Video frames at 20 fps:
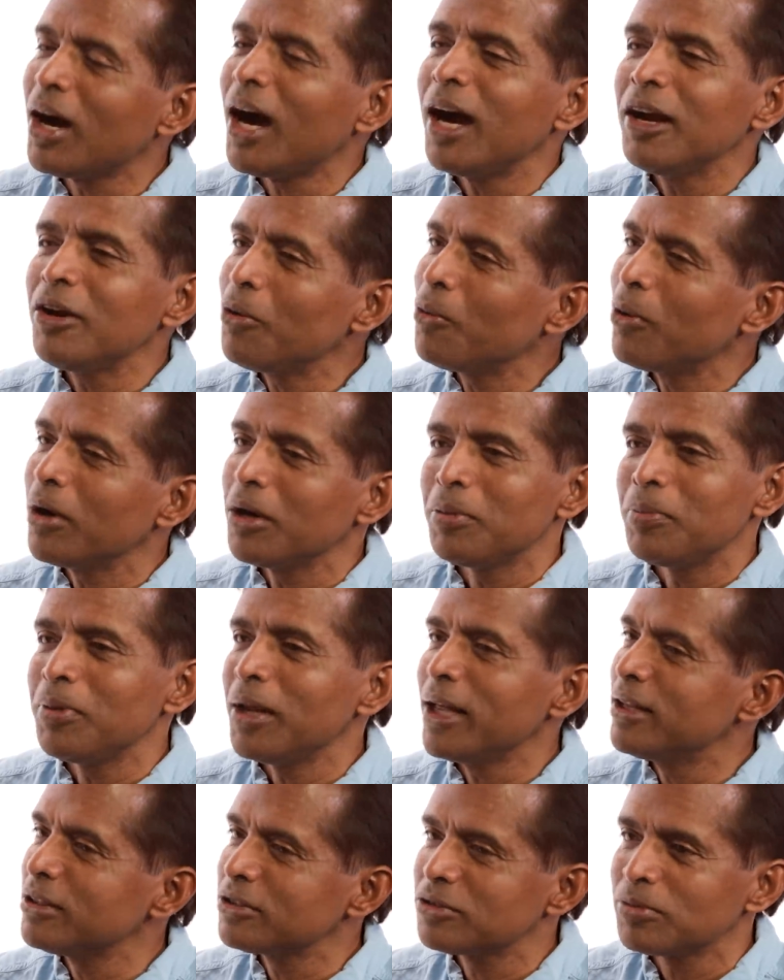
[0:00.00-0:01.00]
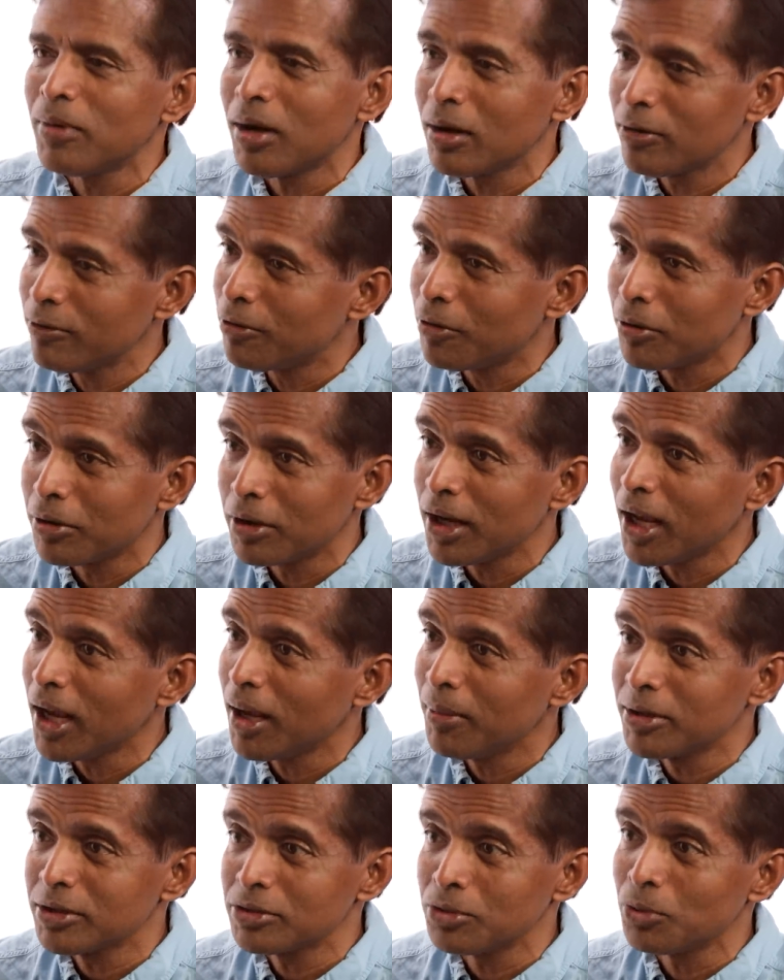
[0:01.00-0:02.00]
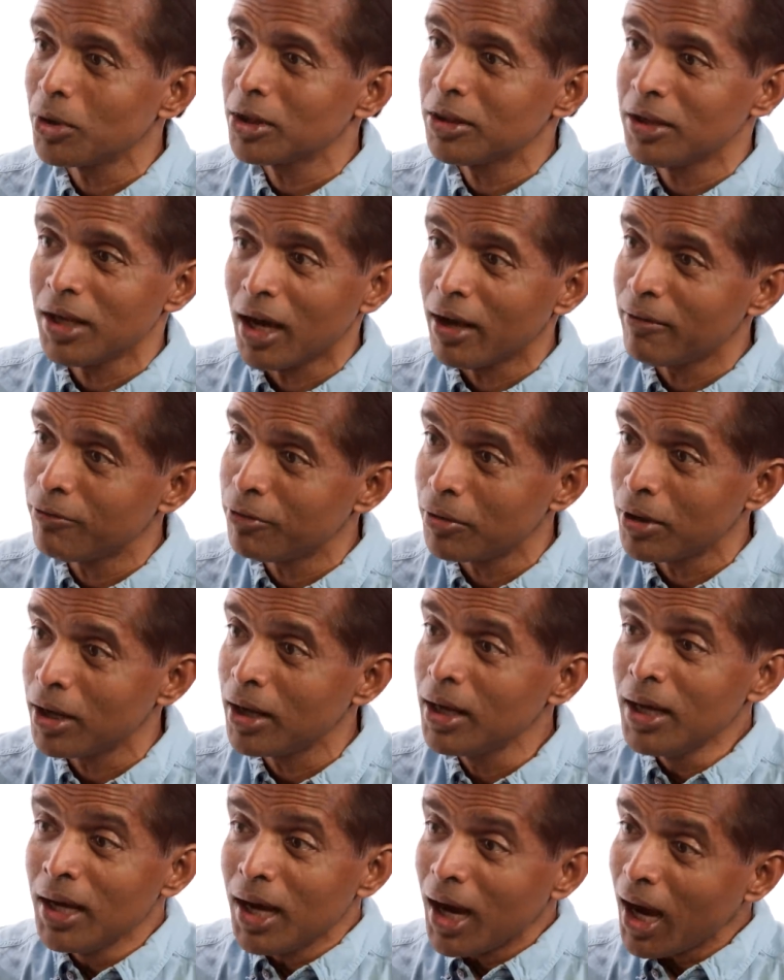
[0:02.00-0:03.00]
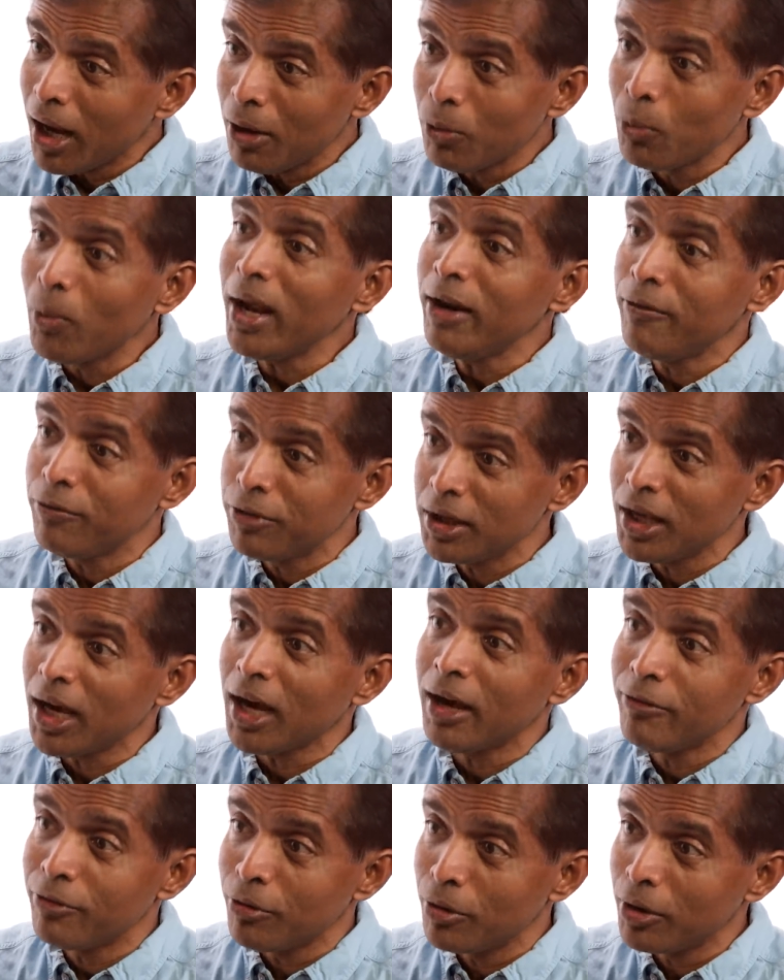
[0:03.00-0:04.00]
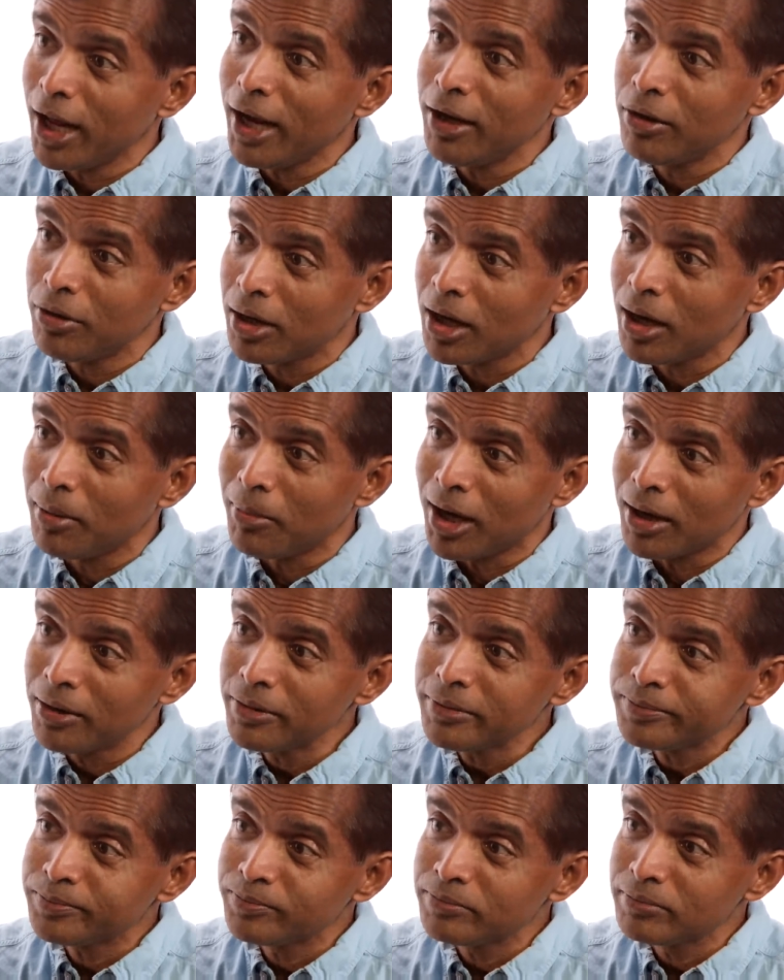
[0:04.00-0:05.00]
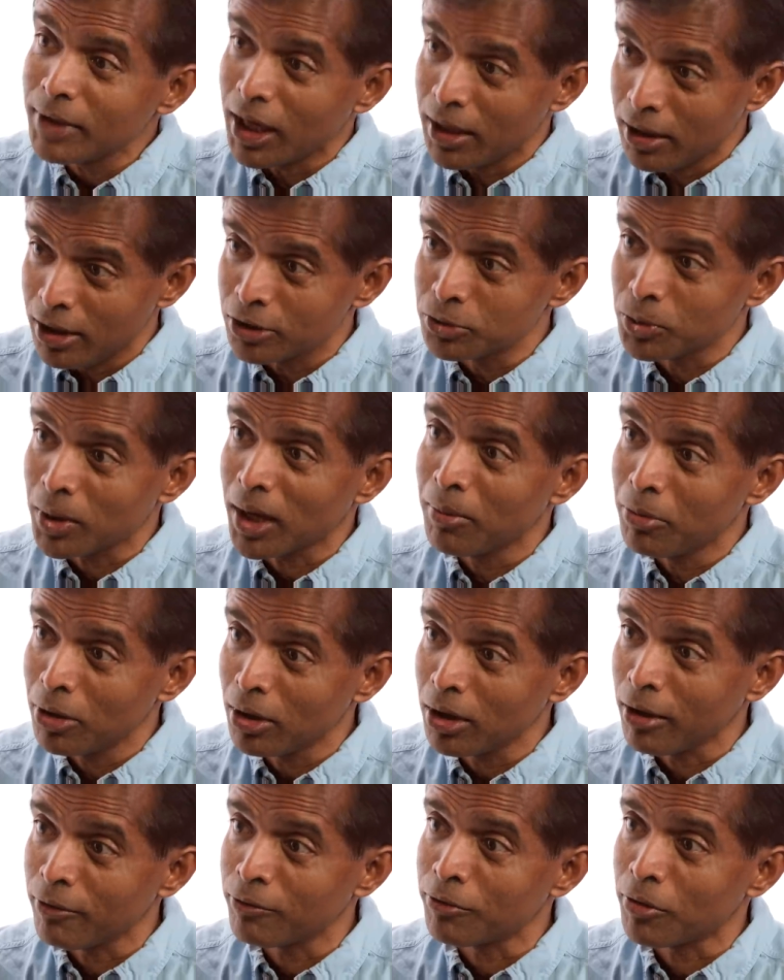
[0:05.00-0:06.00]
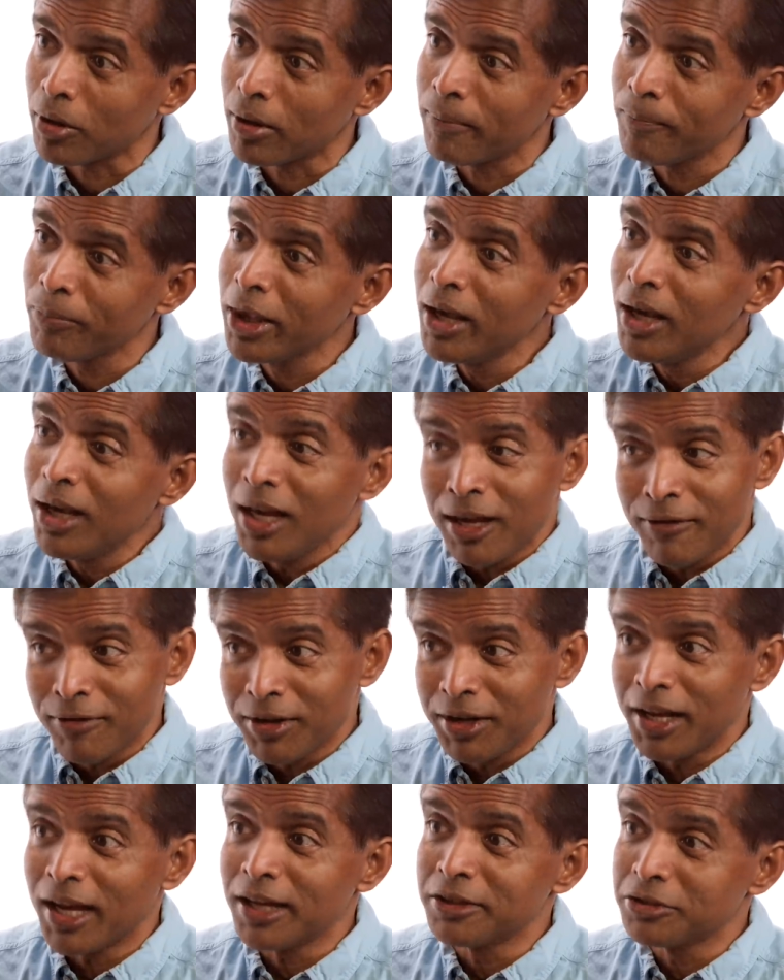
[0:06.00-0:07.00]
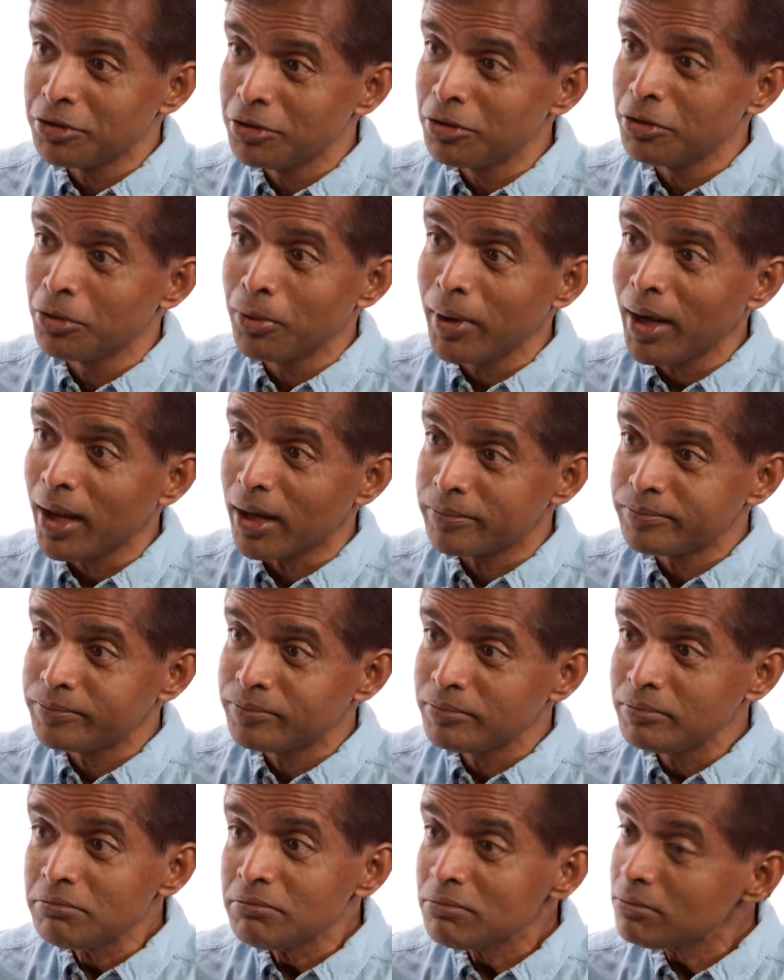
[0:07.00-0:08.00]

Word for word: So I don't want to play the smartphone game as to what the iPhone. I'll wait for the iPhone 8 to come out, mm-hmm. and here's what I'm looking for. If it doesn't do well,